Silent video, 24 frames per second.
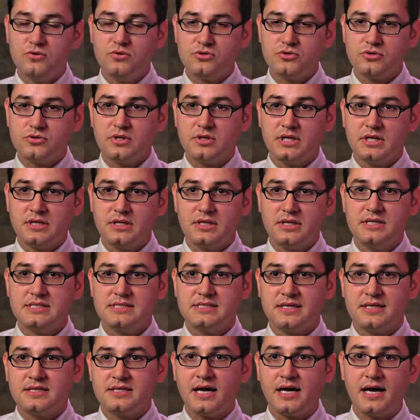usually
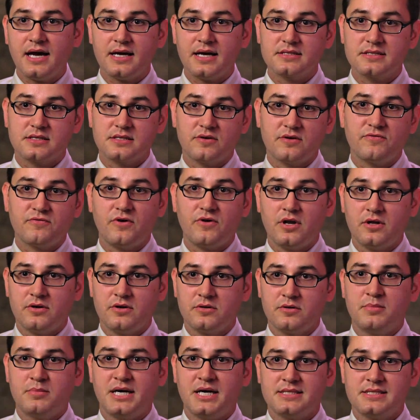these attacks are
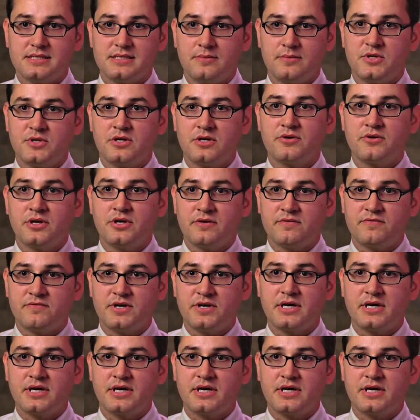followed by some degree of